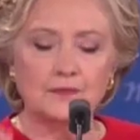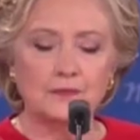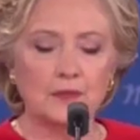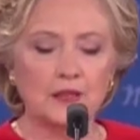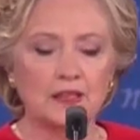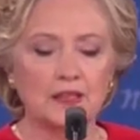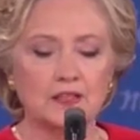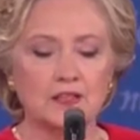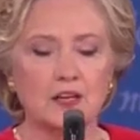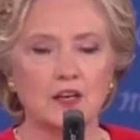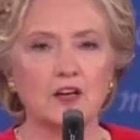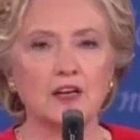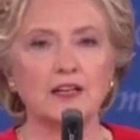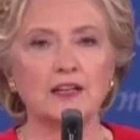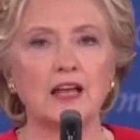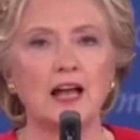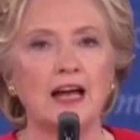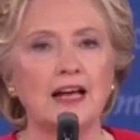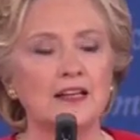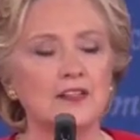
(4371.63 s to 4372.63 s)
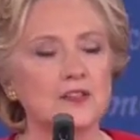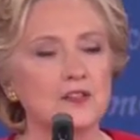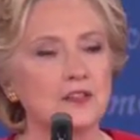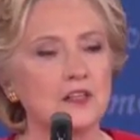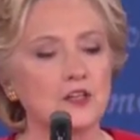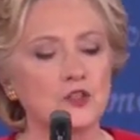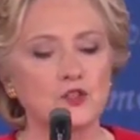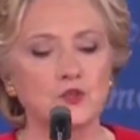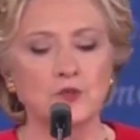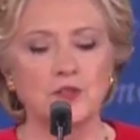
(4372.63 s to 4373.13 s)
military alliance in
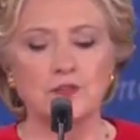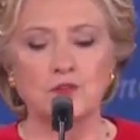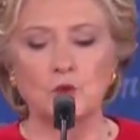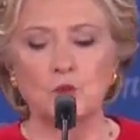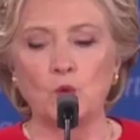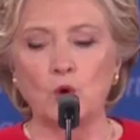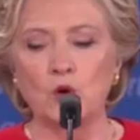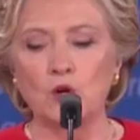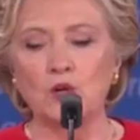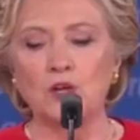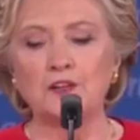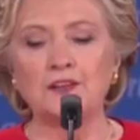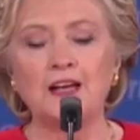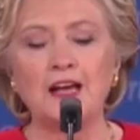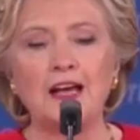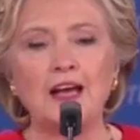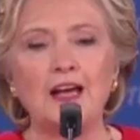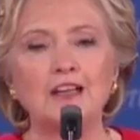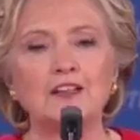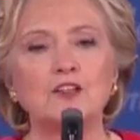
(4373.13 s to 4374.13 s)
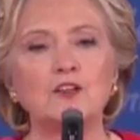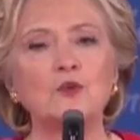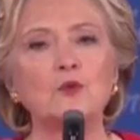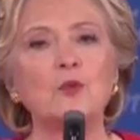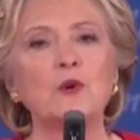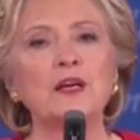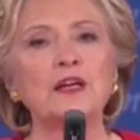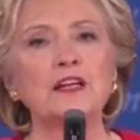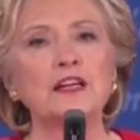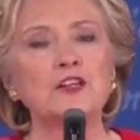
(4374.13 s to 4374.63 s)
the history of the world, to
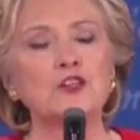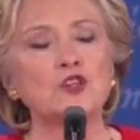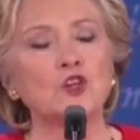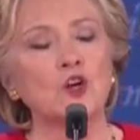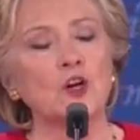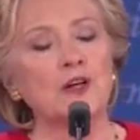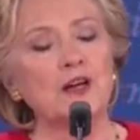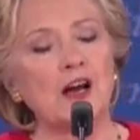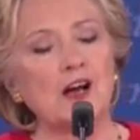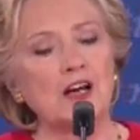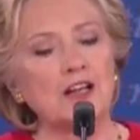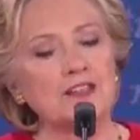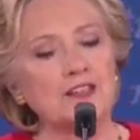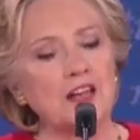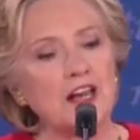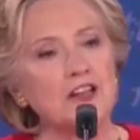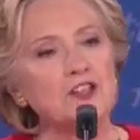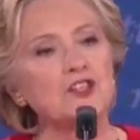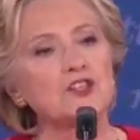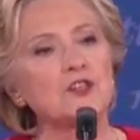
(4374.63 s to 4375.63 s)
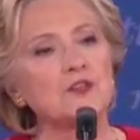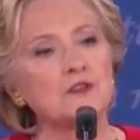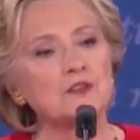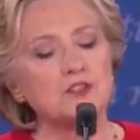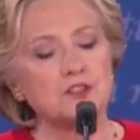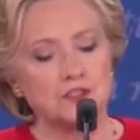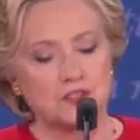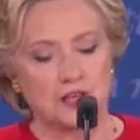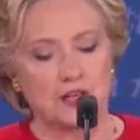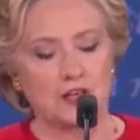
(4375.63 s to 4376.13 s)
really turn our attention
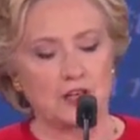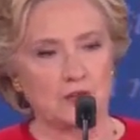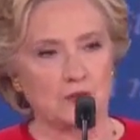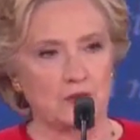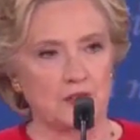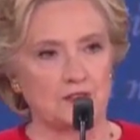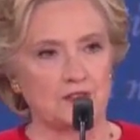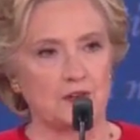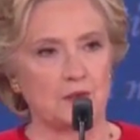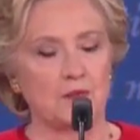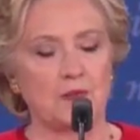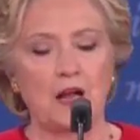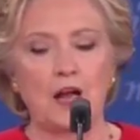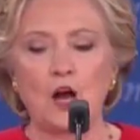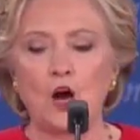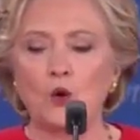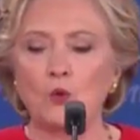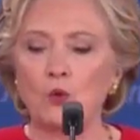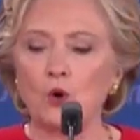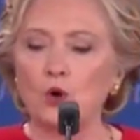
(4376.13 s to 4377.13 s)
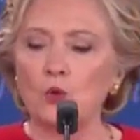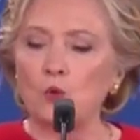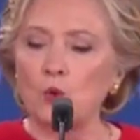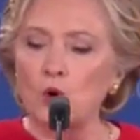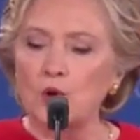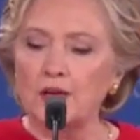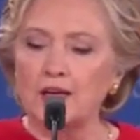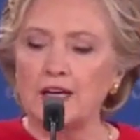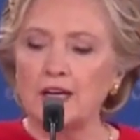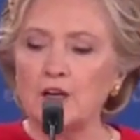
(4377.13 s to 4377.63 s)
to terrorism. We're
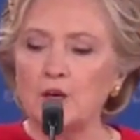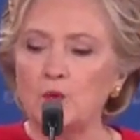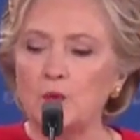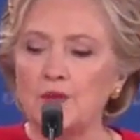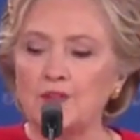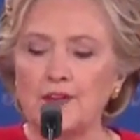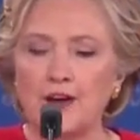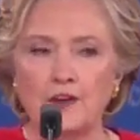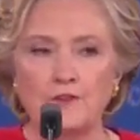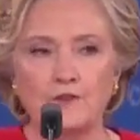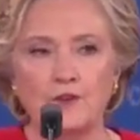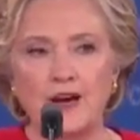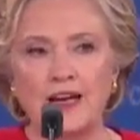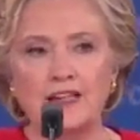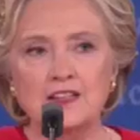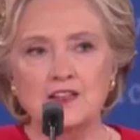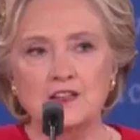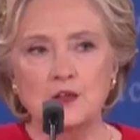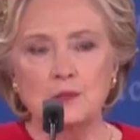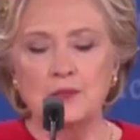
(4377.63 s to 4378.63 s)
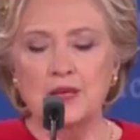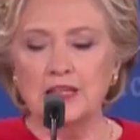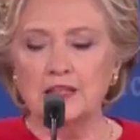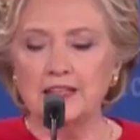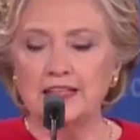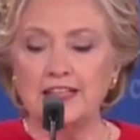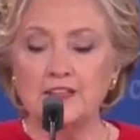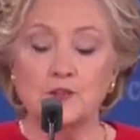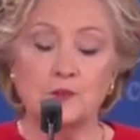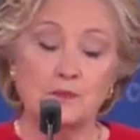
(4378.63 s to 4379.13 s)
working with our friends in the
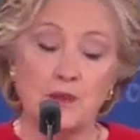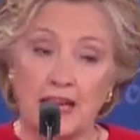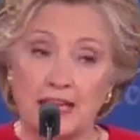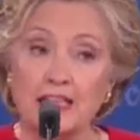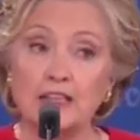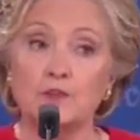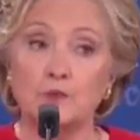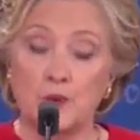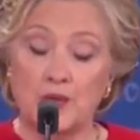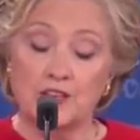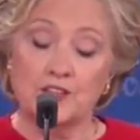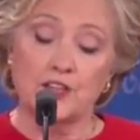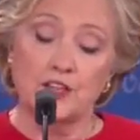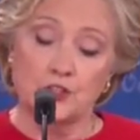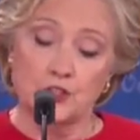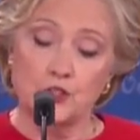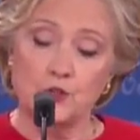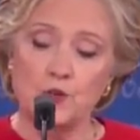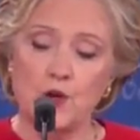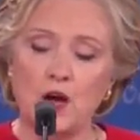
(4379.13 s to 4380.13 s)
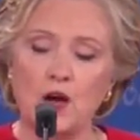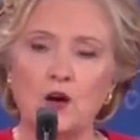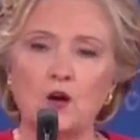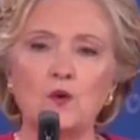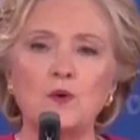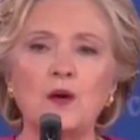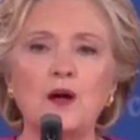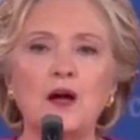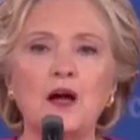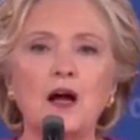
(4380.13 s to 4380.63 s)
Middle East, many of which, as you
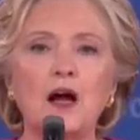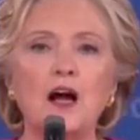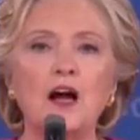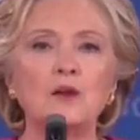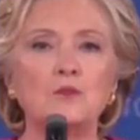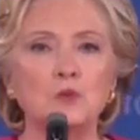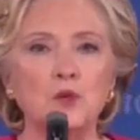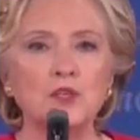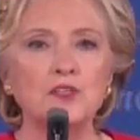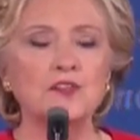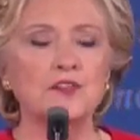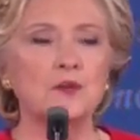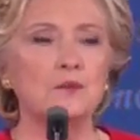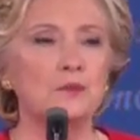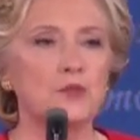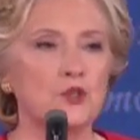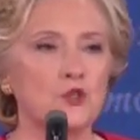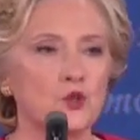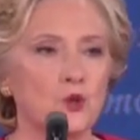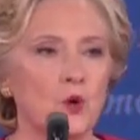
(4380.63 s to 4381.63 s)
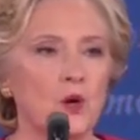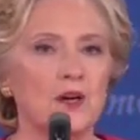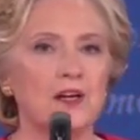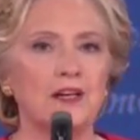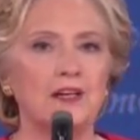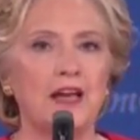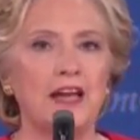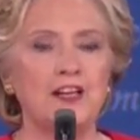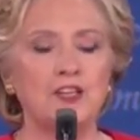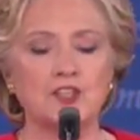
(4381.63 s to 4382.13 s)
know, are
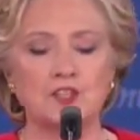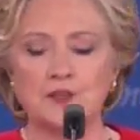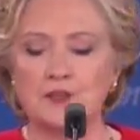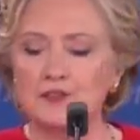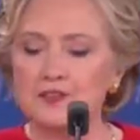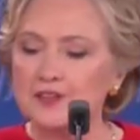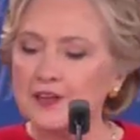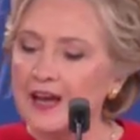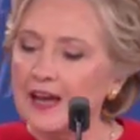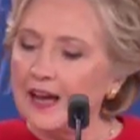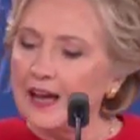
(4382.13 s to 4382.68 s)
Muslim-majority nations.